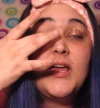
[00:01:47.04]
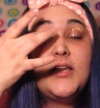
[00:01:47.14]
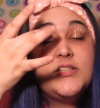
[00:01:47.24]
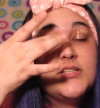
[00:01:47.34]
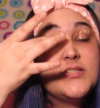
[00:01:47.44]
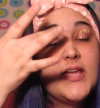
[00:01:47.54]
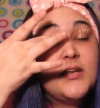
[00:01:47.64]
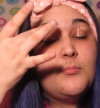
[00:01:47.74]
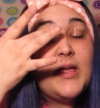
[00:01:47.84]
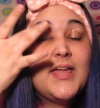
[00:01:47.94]
And just kind
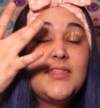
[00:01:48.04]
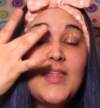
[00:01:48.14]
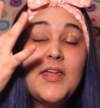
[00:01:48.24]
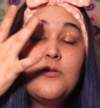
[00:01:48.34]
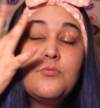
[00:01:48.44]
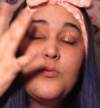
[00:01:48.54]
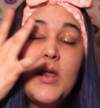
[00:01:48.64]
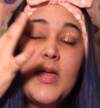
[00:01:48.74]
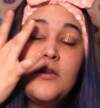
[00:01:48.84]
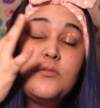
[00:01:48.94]
of pat that
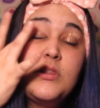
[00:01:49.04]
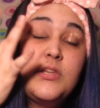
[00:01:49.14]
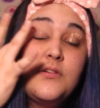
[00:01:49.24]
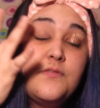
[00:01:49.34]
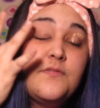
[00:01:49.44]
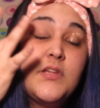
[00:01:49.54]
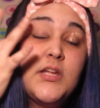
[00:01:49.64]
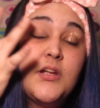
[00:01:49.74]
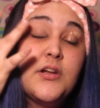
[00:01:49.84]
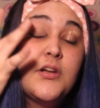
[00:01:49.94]
around with your
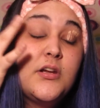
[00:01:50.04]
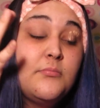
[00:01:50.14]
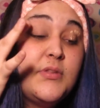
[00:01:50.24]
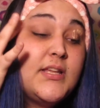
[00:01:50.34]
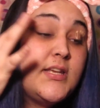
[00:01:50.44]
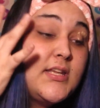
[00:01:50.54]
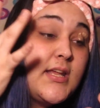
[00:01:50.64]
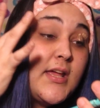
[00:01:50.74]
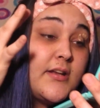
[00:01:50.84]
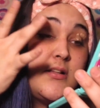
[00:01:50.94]
finger. Blend it
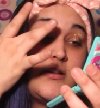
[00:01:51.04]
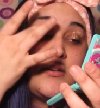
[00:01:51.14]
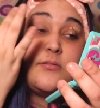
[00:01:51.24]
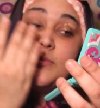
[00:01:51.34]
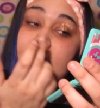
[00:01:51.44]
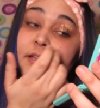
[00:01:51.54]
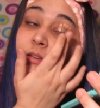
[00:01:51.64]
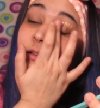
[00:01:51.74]
out a little bit.